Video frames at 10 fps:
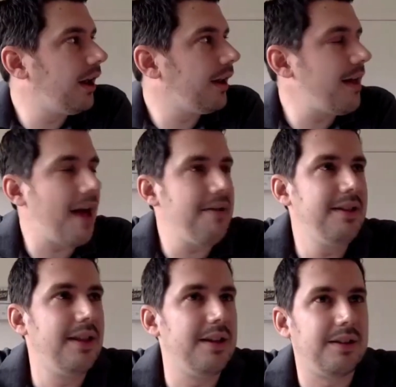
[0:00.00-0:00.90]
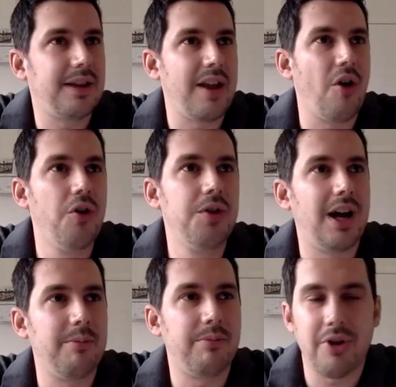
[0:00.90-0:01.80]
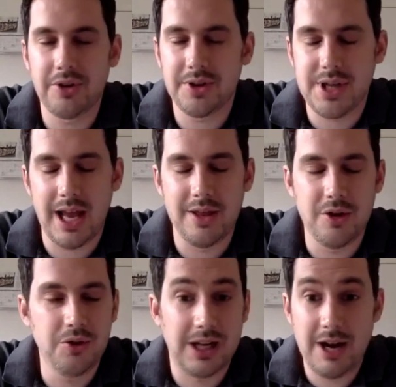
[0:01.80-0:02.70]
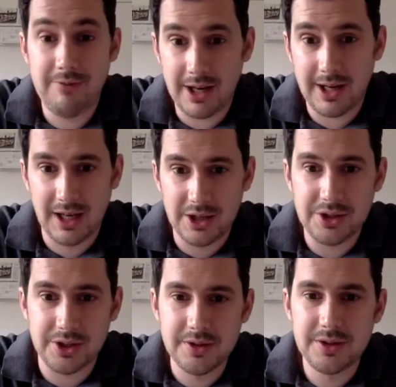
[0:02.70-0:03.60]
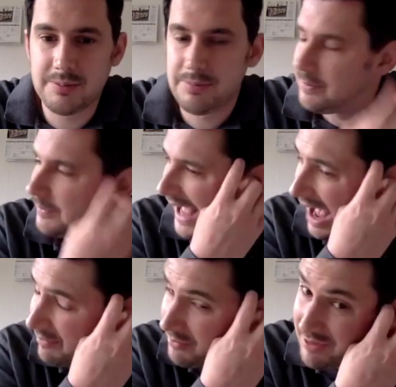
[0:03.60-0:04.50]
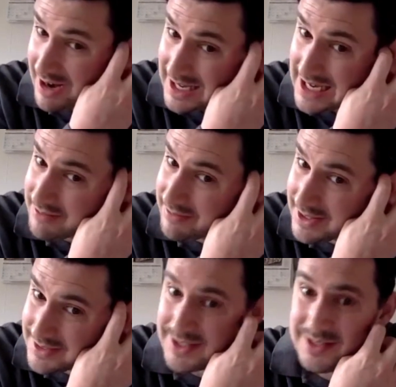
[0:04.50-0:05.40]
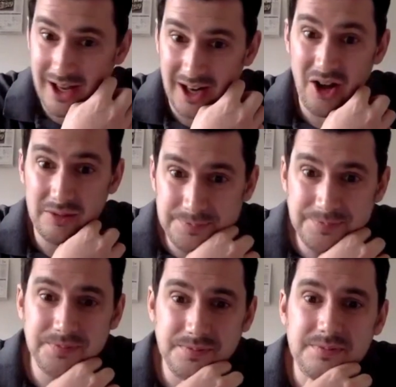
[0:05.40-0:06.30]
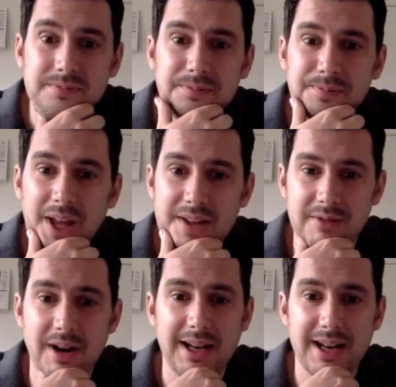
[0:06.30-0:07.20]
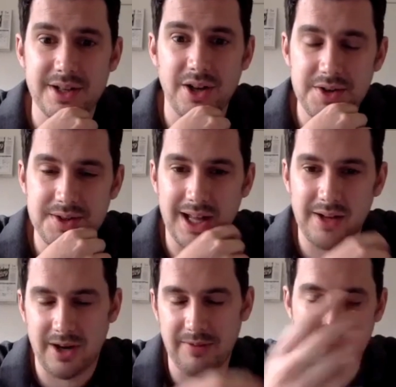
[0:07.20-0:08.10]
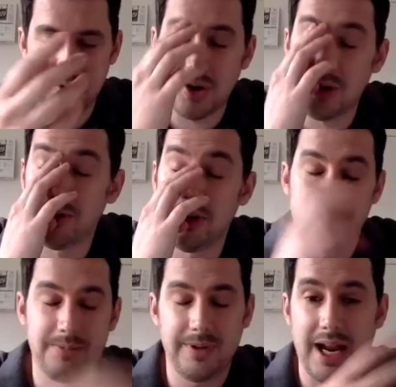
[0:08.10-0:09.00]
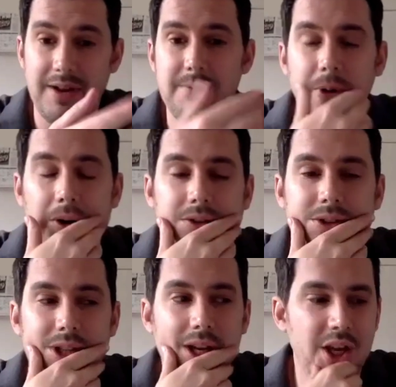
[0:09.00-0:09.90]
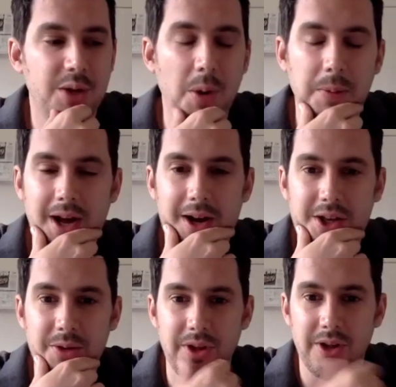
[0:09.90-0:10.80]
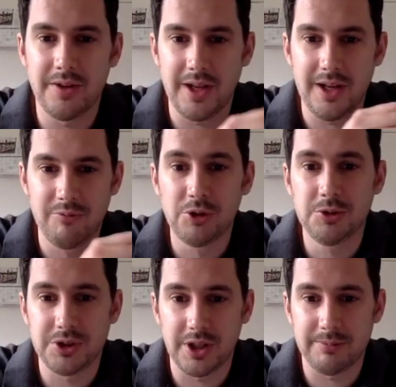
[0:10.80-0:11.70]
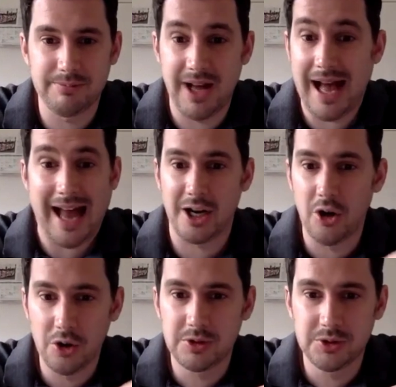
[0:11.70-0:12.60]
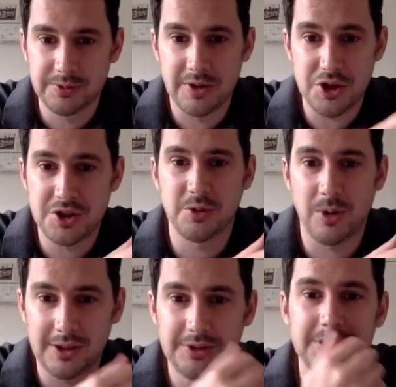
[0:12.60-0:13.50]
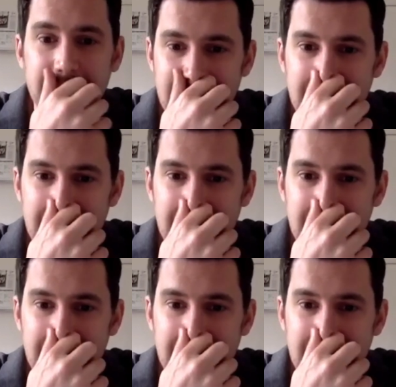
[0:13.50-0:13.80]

I think the kind of underlying product set and the underlying regulations haven't really innovated a lot. I think the regulator knows that. They've had a few calls for kind of inputs. You could probably argue that the rules are analog rules for a digital world,